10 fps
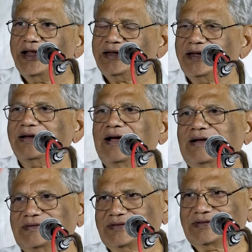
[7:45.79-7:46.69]
18
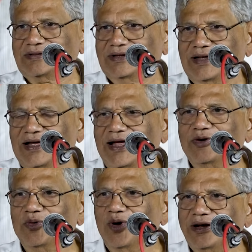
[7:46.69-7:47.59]
hours.
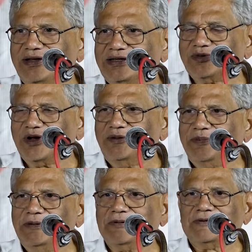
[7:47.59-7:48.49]
And who are these 12
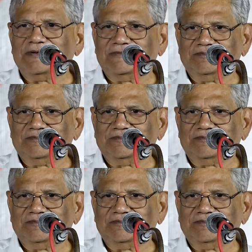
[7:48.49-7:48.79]
people?